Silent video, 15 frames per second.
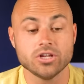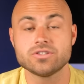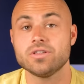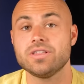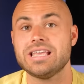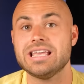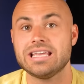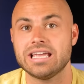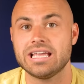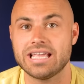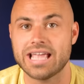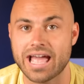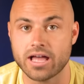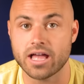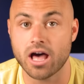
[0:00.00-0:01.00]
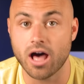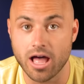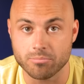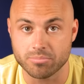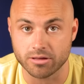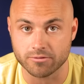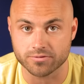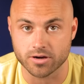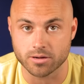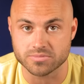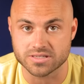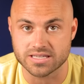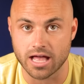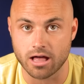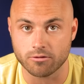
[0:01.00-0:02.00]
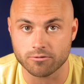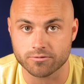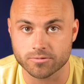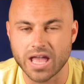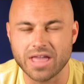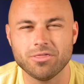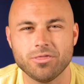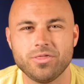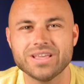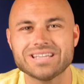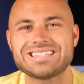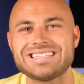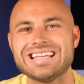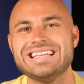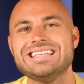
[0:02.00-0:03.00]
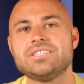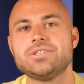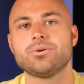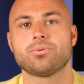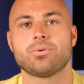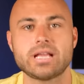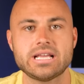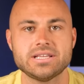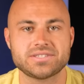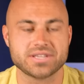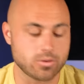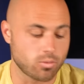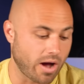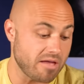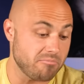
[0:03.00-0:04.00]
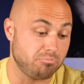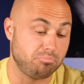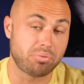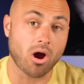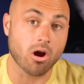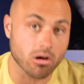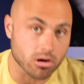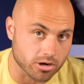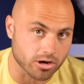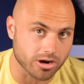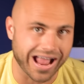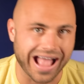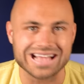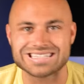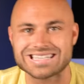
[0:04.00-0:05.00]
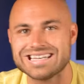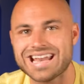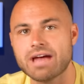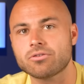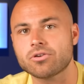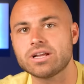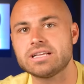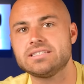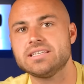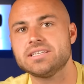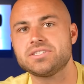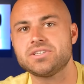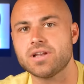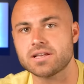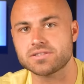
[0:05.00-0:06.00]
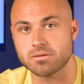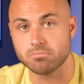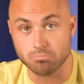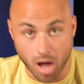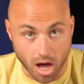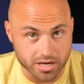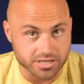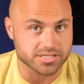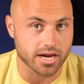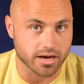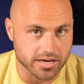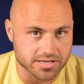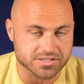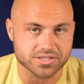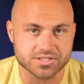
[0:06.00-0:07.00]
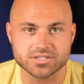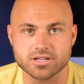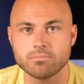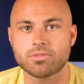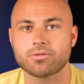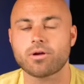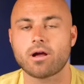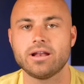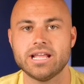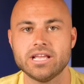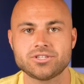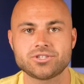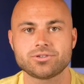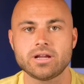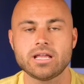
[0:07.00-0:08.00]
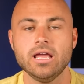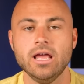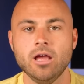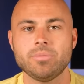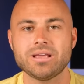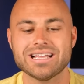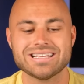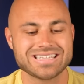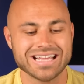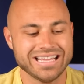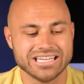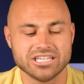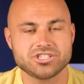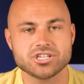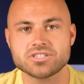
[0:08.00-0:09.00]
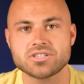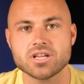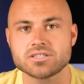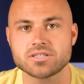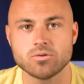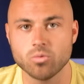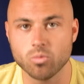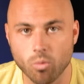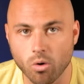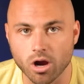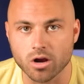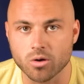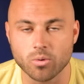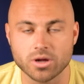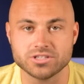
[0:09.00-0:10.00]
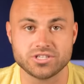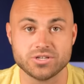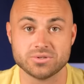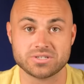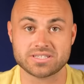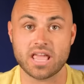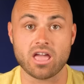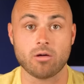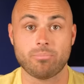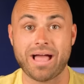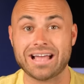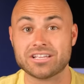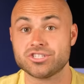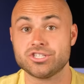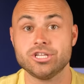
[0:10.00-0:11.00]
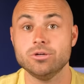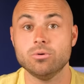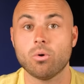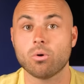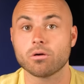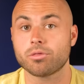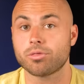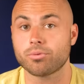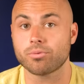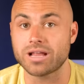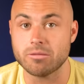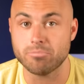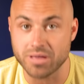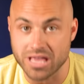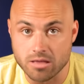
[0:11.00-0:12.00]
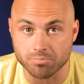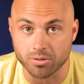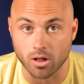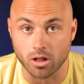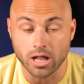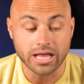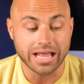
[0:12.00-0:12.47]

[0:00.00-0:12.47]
so that he can get a hut built for himself. And this is the reason why barter has never existed as a monetary system throughout history, because it just doesn't work once you scale past 2 or or three people.